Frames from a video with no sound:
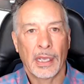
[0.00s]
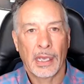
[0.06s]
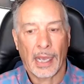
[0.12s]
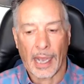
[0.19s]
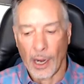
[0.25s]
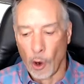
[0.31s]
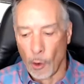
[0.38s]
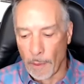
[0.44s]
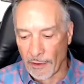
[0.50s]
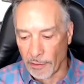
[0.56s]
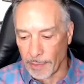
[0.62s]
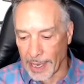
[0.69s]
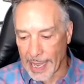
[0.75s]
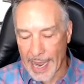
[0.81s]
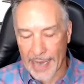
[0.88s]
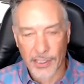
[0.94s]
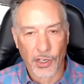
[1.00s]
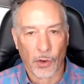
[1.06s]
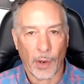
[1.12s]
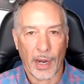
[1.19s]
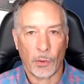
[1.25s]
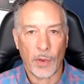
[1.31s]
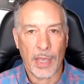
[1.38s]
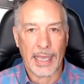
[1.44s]
I hope everybody has a
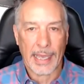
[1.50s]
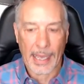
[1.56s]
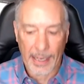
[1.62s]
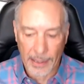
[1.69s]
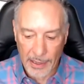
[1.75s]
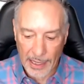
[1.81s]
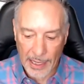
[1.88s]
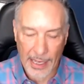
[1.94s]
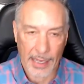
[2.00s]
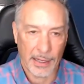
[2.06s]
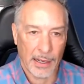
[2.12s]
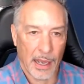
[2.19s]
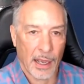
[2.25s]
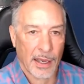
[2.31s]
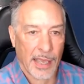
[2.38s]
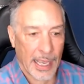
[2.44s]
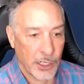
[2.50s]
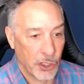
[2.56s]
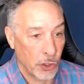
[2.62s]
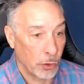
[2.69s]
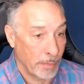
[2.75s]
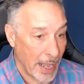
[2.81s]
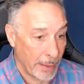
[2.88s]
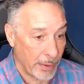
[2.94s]
great weekend, and I'll catch you
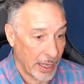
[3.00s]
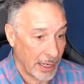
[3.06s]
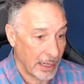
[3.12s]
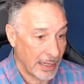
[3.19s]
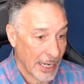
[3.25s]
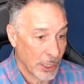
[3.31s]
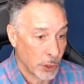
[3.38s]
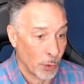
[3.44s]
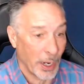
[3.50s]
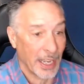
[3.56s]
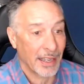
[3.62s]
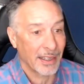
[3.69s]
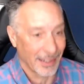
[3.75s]
maybe next week.